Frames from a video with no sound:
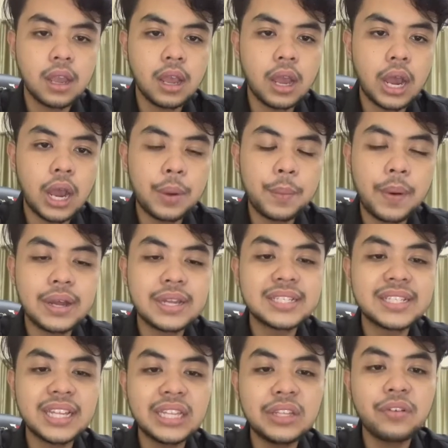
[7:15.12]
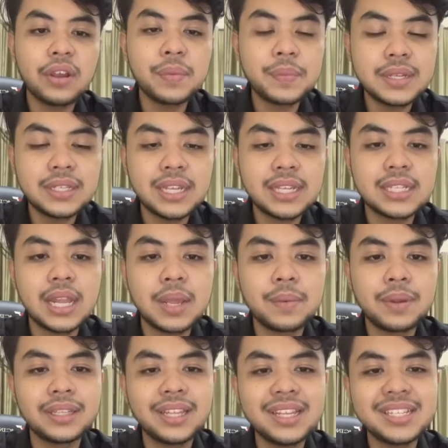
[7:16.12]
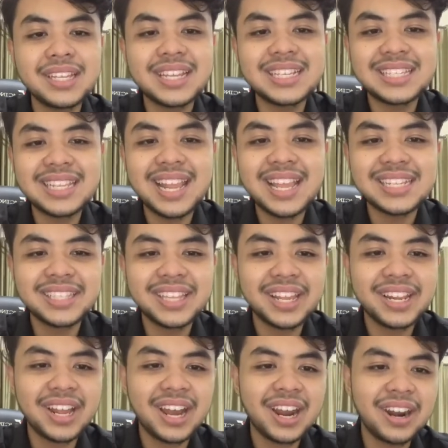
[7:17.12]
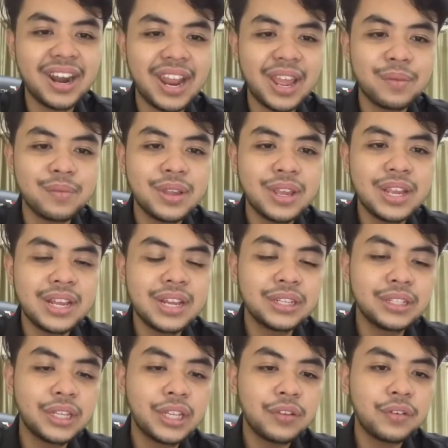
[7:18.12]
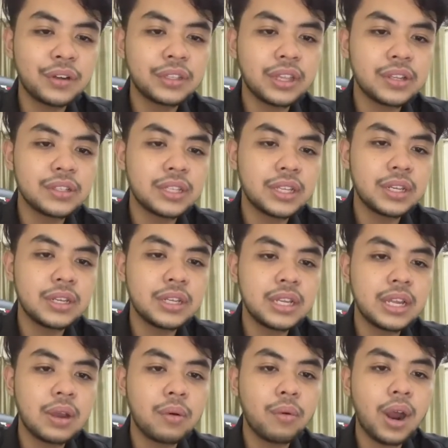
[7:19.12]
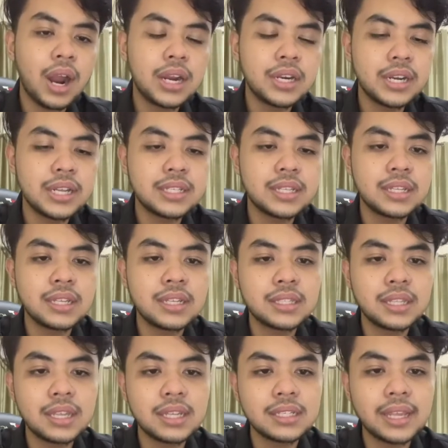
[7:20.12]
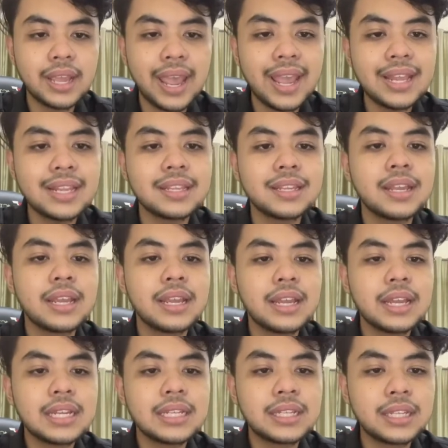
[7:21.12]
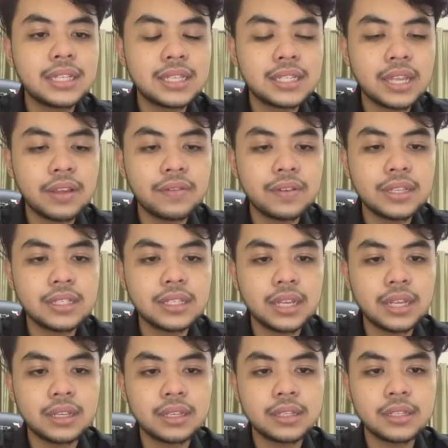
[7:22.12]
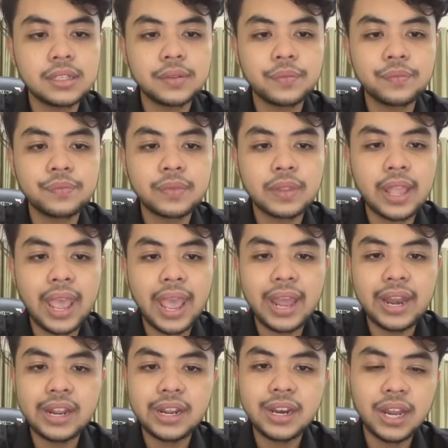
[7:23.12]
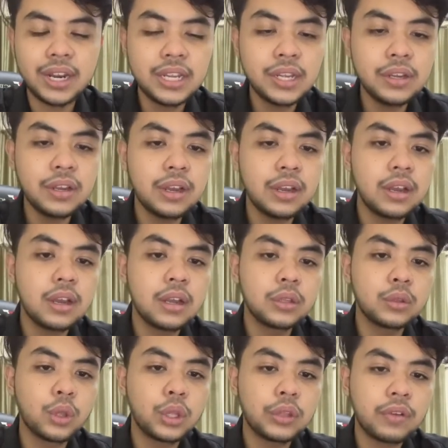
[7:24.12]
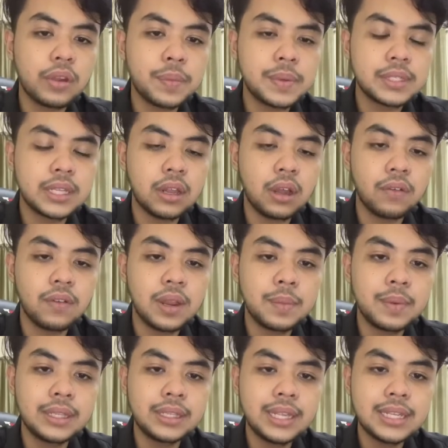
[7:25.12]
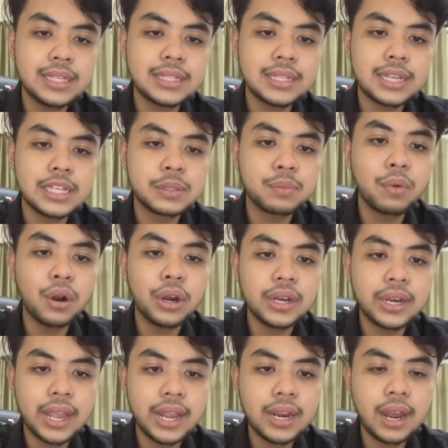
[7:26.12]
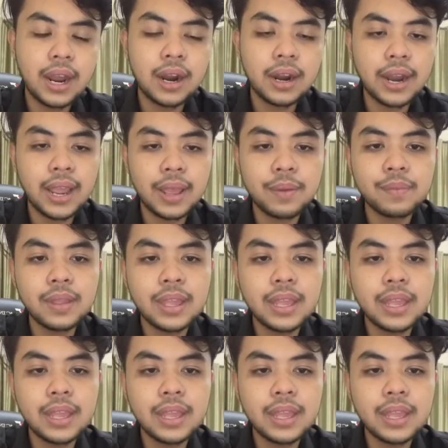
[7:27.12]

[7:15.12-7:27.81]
About 75% liabilities is less than RM 34,166 and 67 cents. And another 25% of liabilities is more than RM